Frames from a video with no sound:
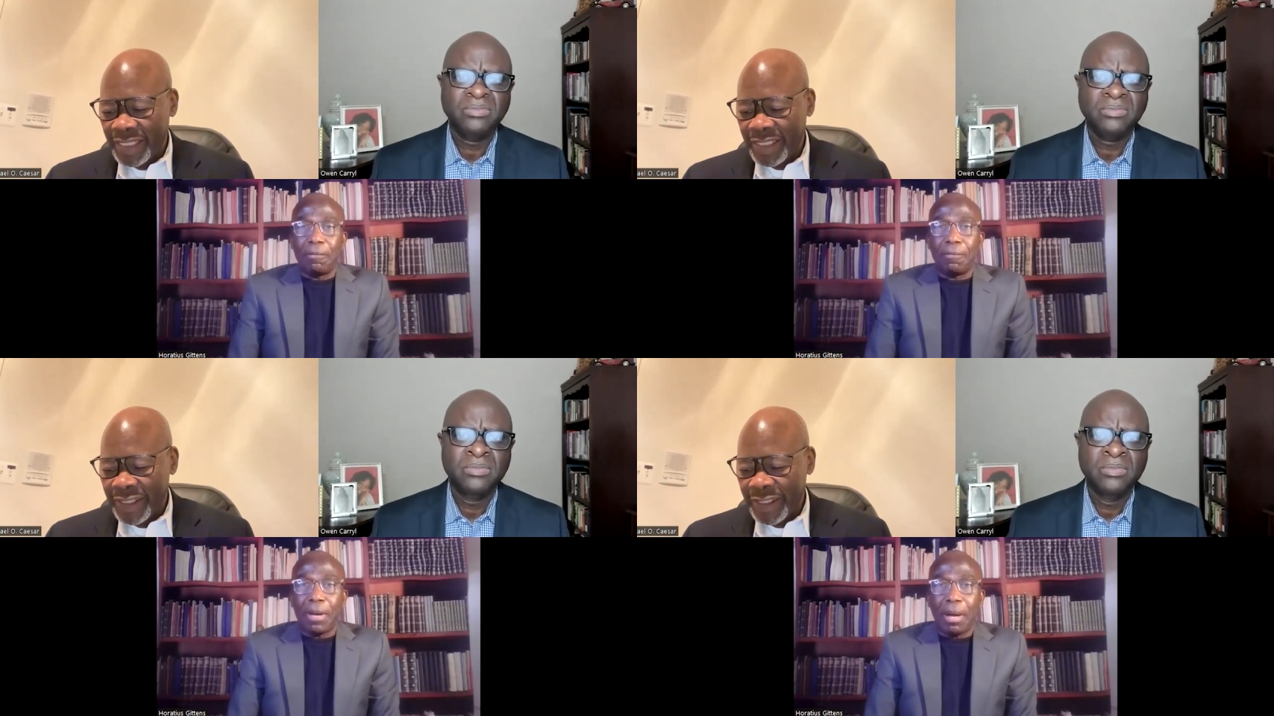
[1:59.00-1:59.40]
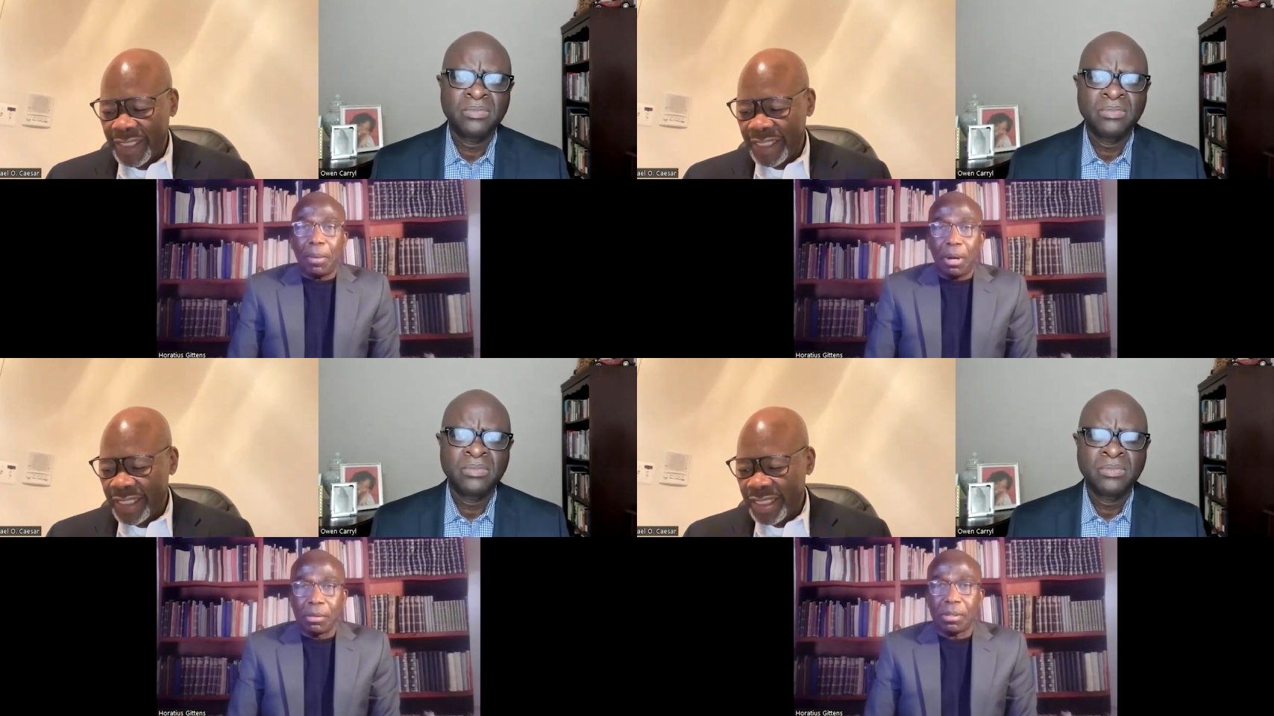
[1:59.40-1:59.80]
Speaker 1: of um,
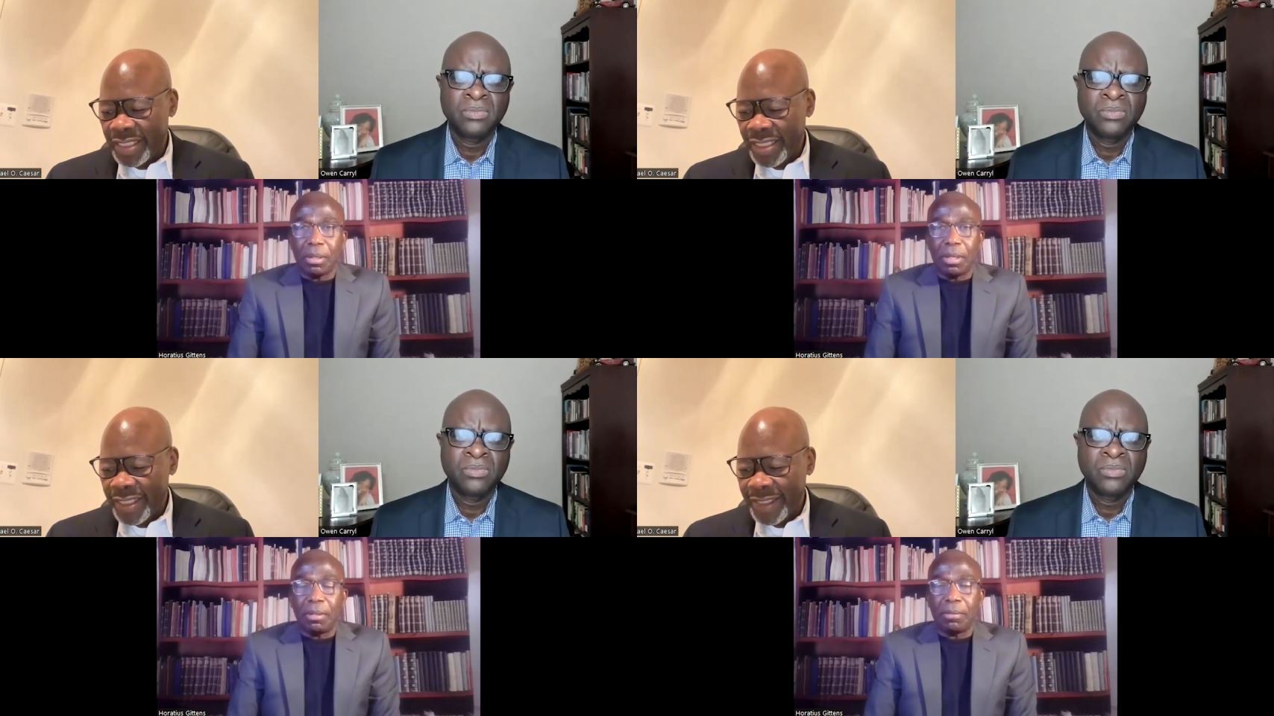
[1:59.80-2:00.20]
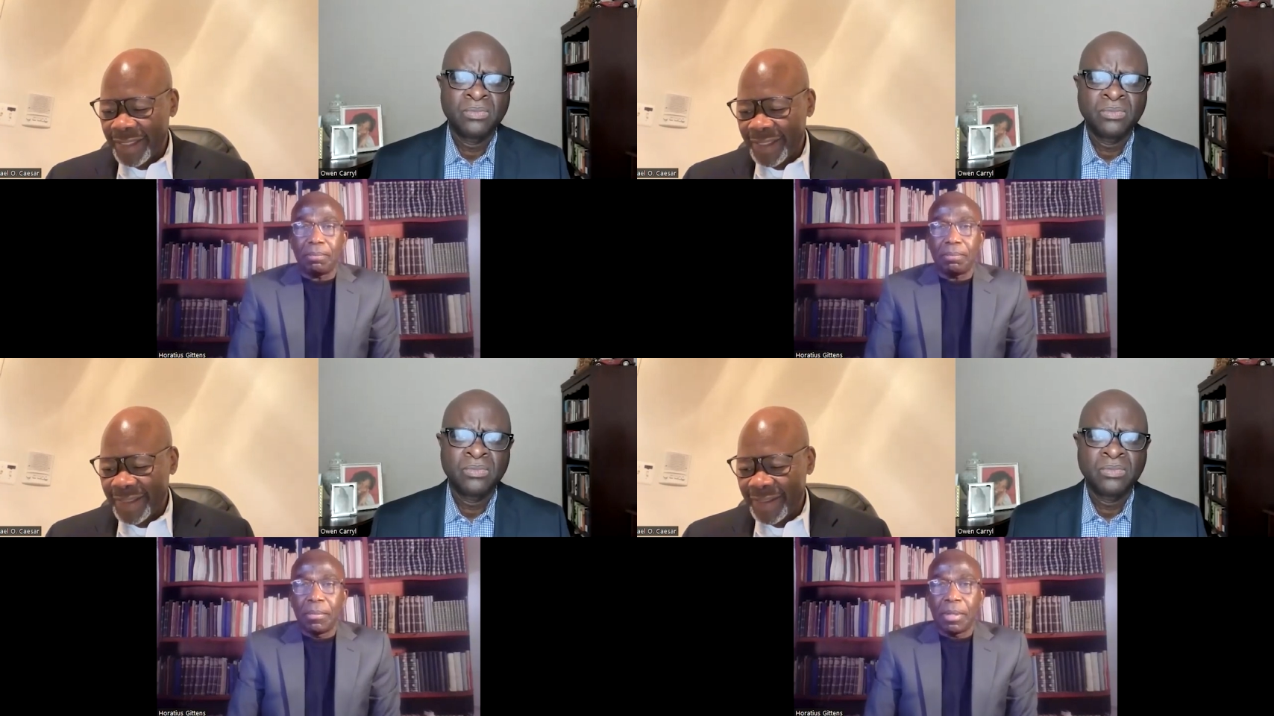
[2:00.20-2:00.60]

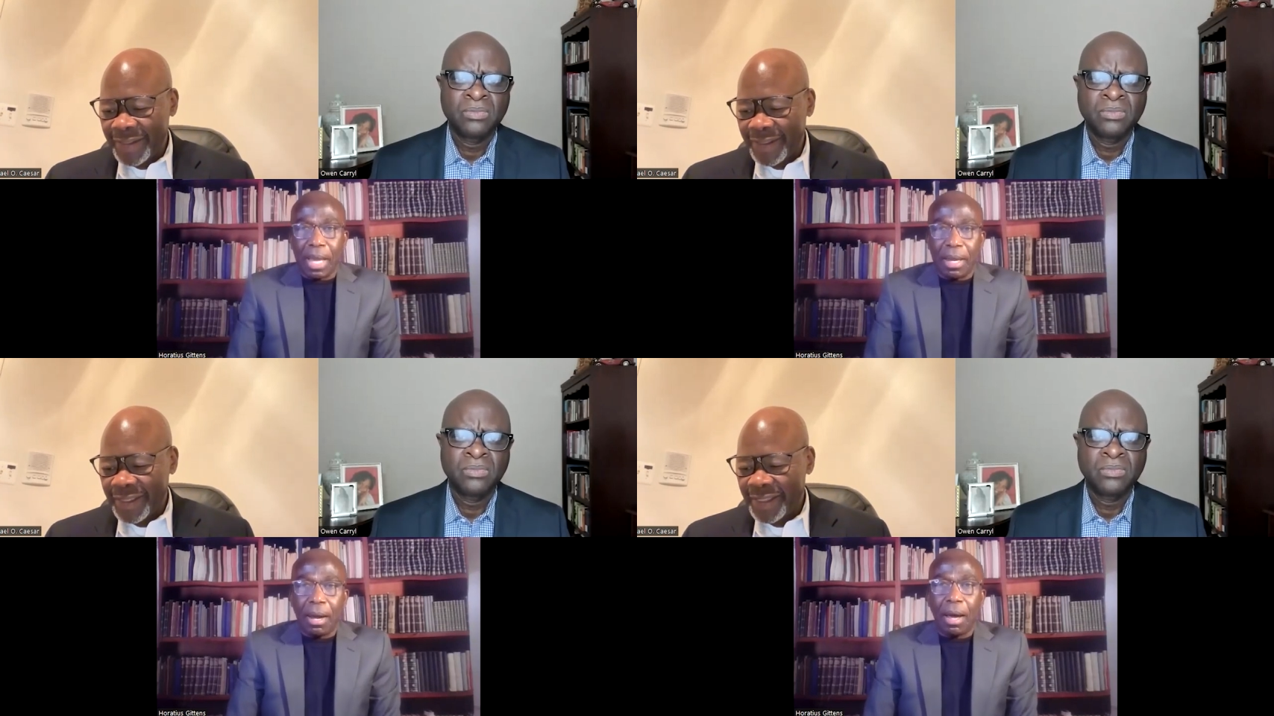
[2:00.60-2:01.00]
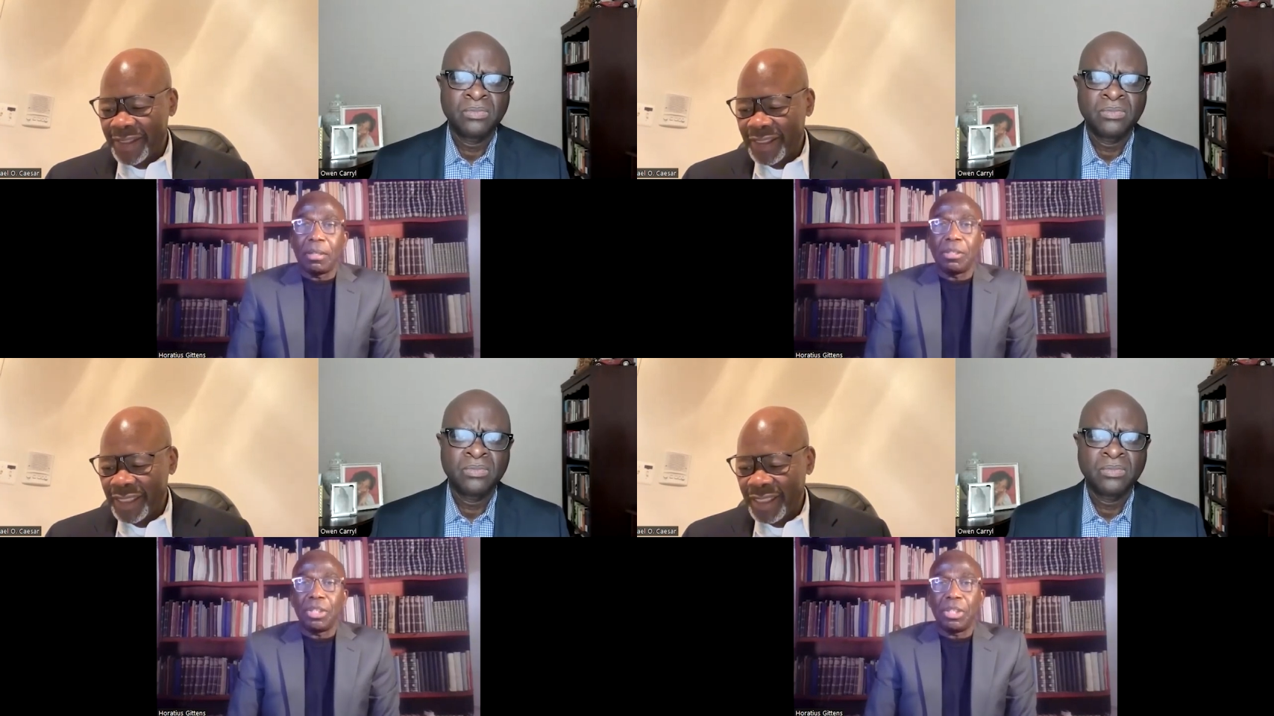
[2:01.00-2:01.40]
counseling,
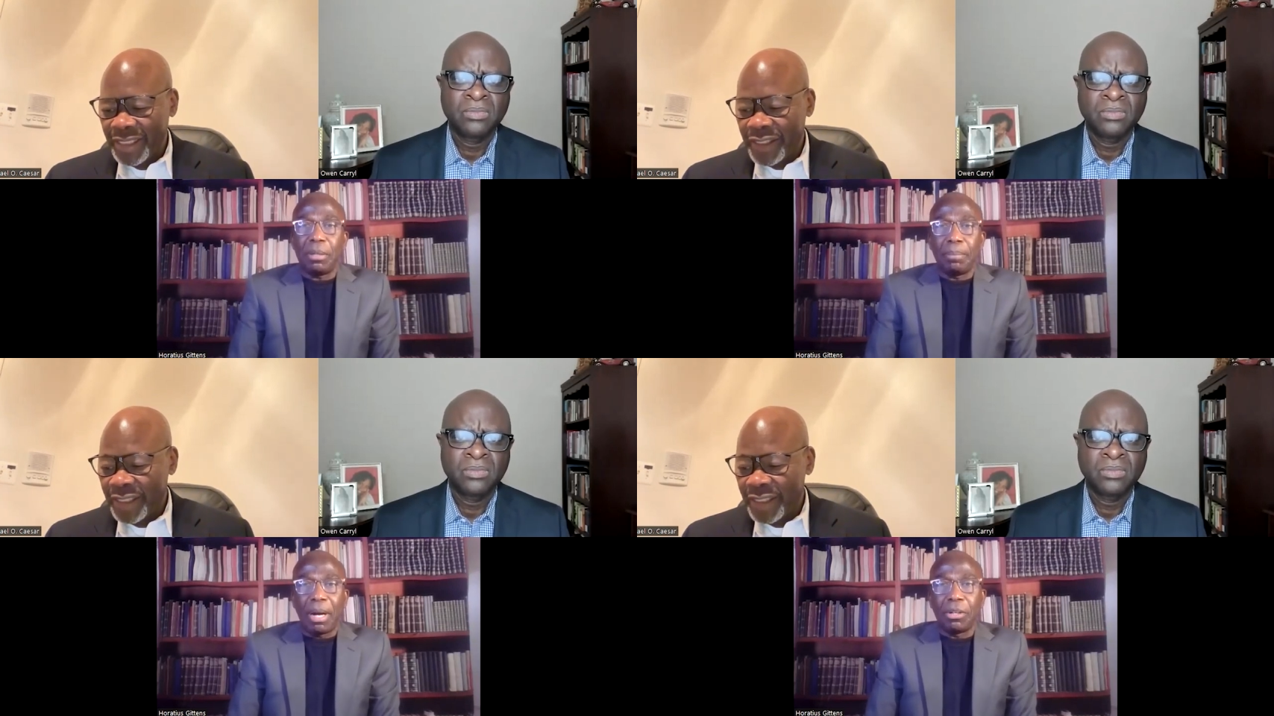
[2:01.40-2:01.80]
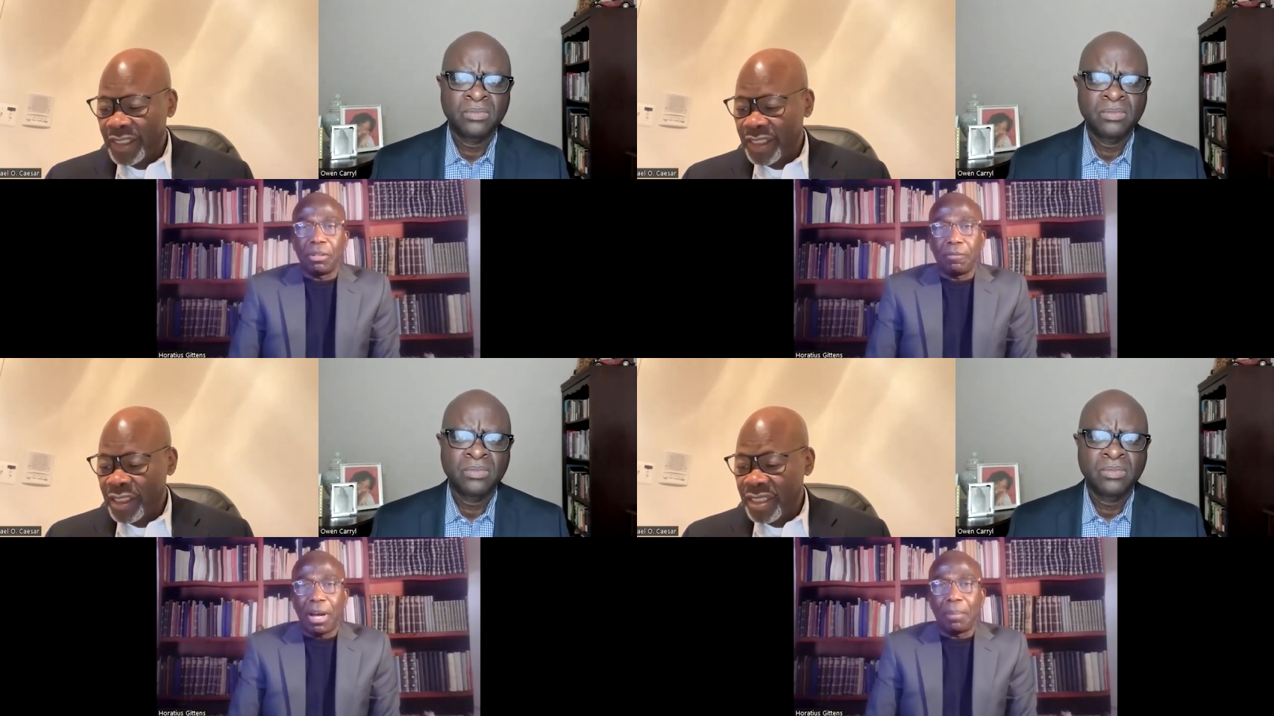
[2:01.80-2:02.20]
psychology, marriage
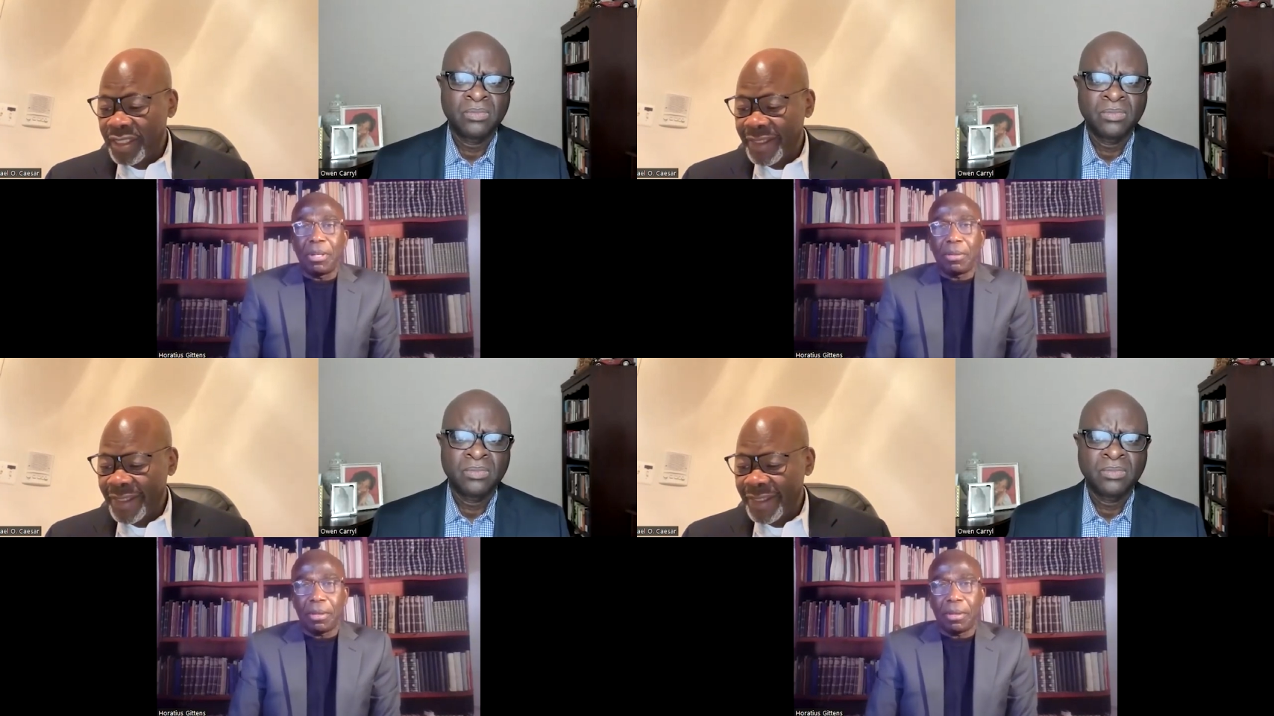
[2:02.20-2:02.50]
and family